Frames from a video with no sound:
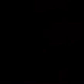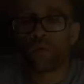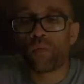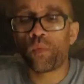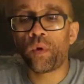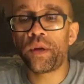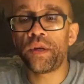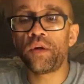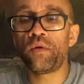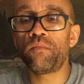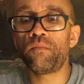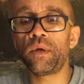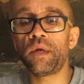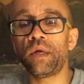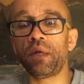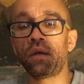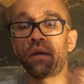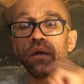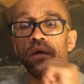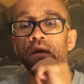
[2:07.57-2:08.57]
When you
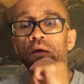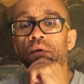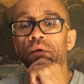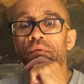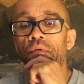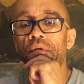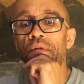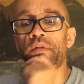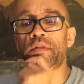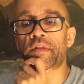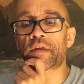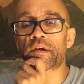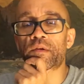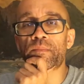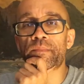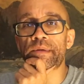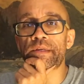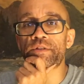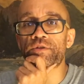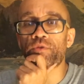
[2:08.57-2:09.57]
meet their
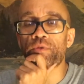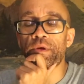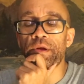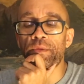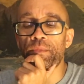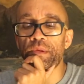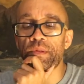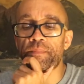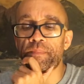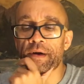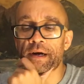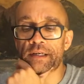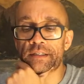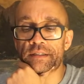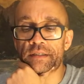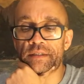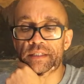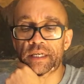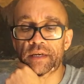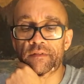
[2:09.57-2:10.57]
misery with
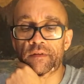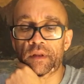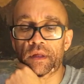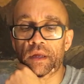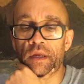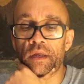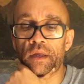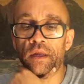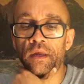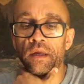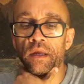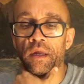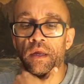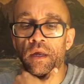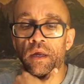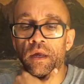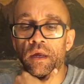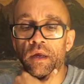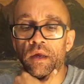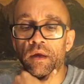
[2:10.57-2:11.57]
positivity,
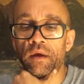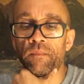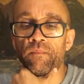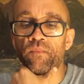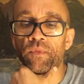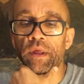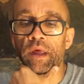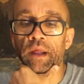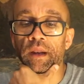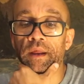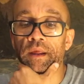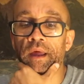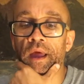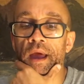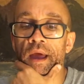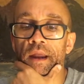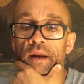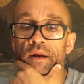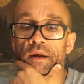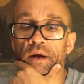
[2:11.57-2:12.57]
it
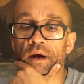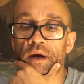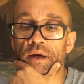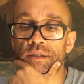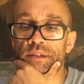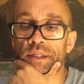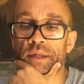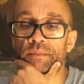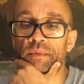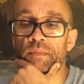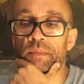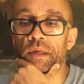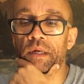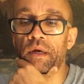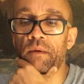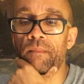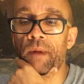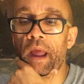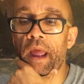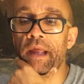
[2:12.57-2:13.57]
can cause them to
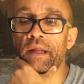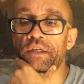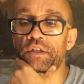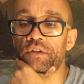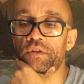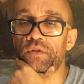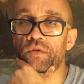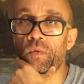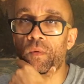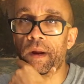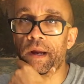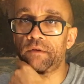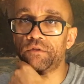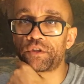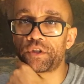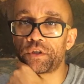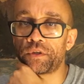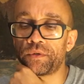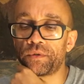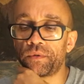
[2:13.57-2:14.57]
become anxious
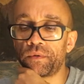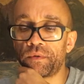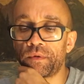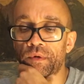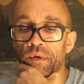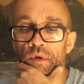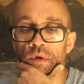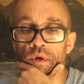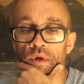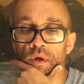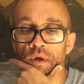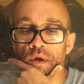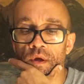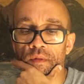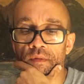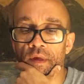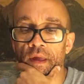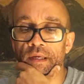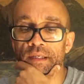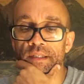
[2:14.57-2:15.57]
around you.
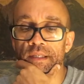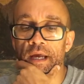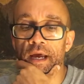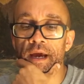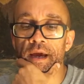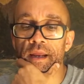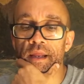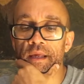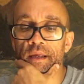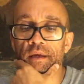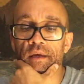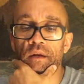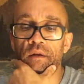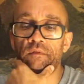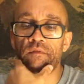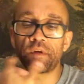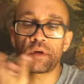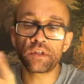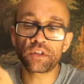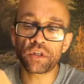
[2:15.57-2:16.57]
The anxiety can
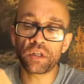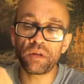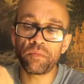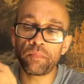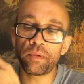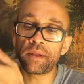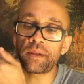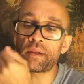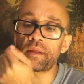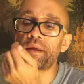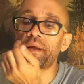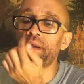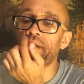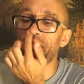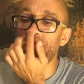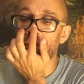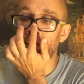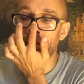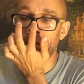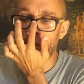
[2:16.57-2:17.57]
eventually be
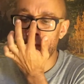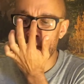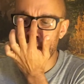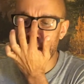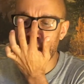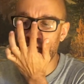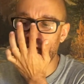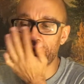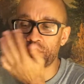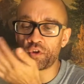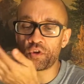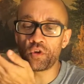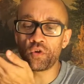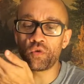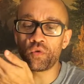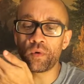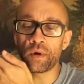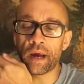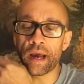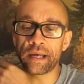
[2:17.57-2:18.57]
linked to
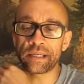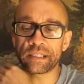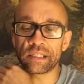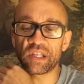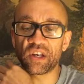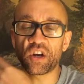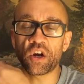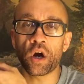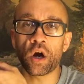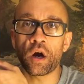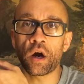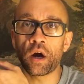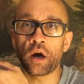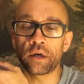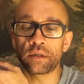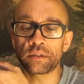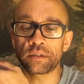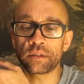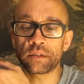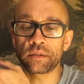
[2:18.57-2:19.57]
you as the
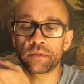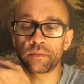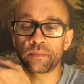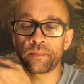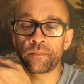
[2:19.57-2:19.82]
cause.